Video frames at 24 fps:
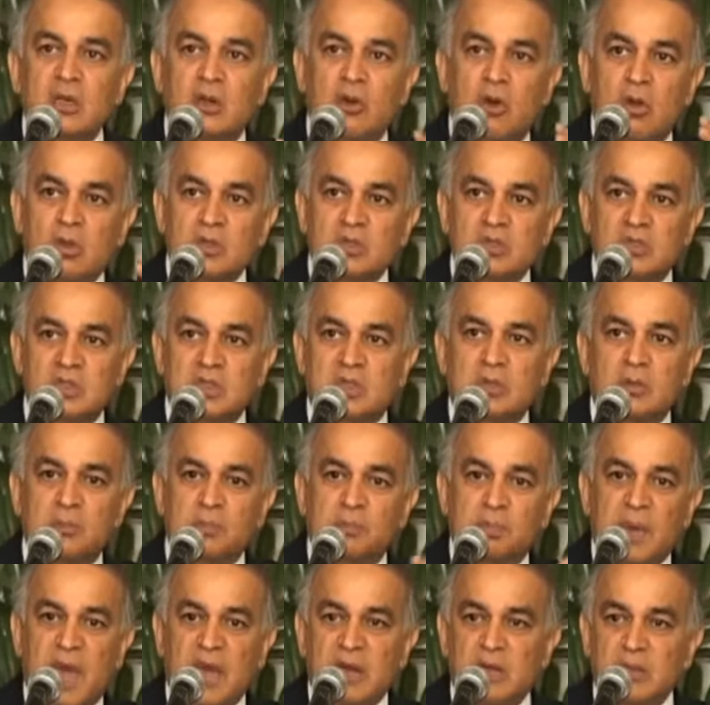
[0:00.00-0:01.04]
along
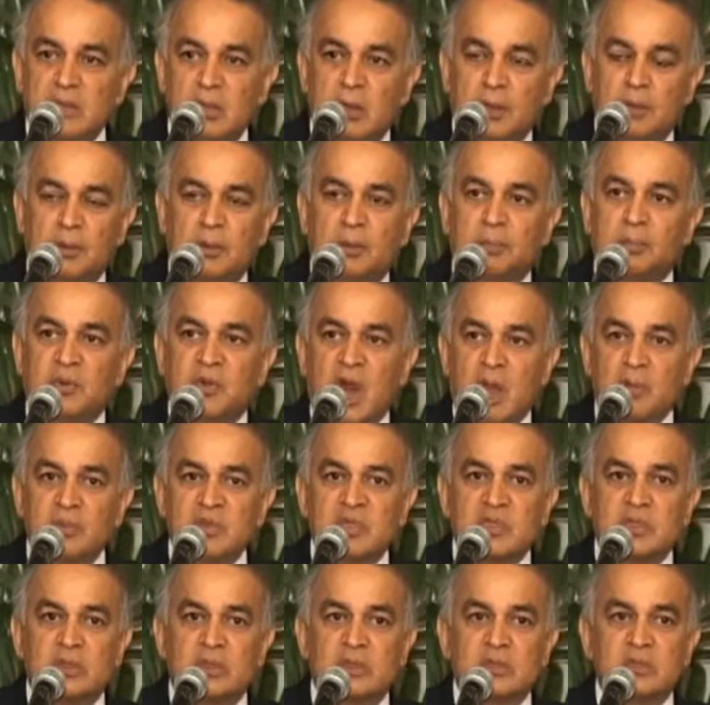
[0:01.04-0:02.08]
certain
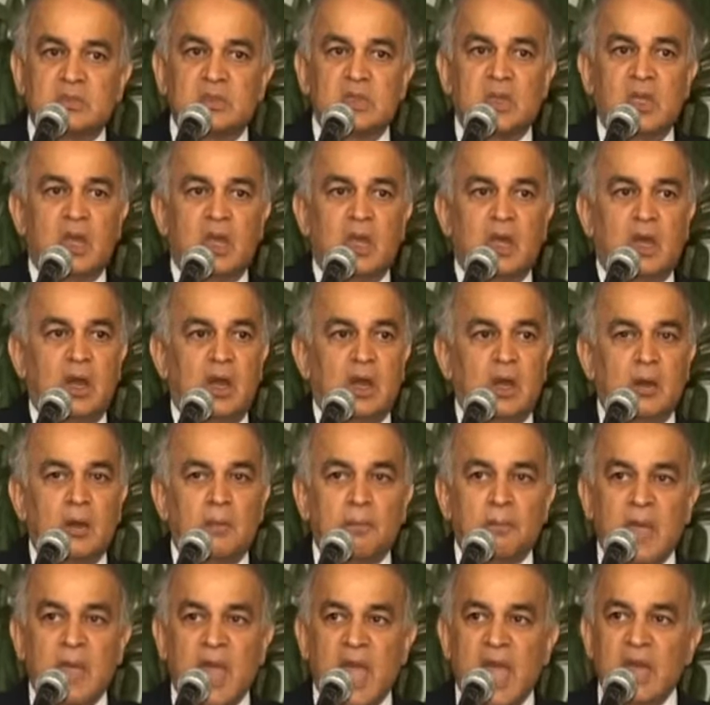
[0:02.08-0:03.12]
parameters,
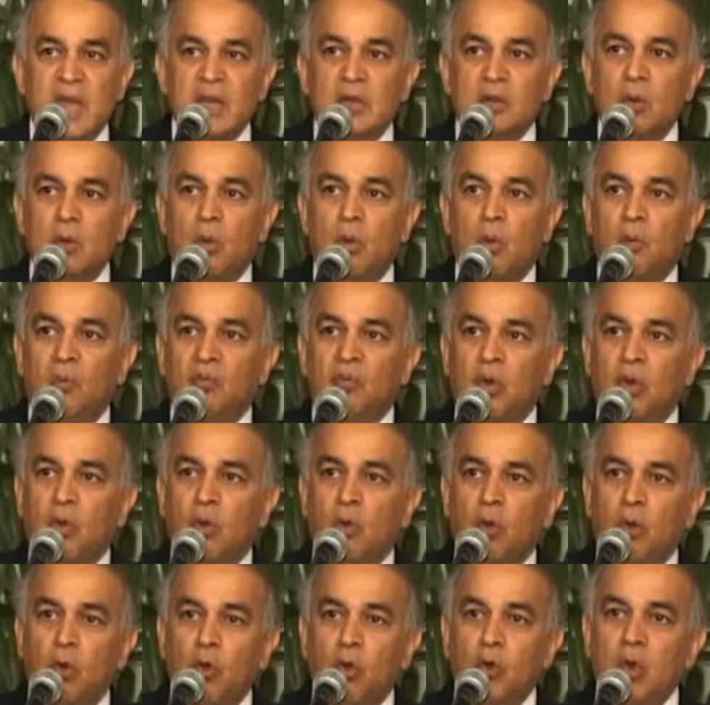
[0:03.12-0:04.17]
and the
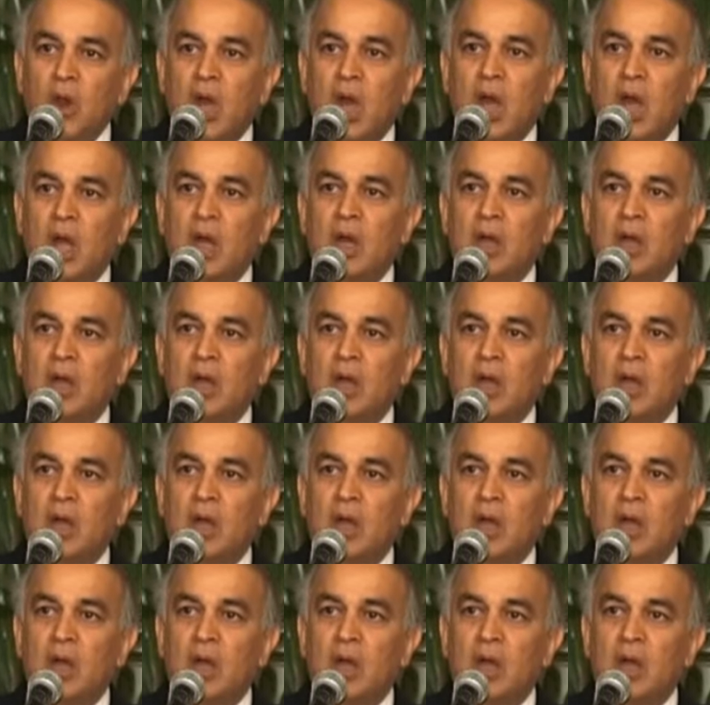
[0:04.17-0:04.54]
whole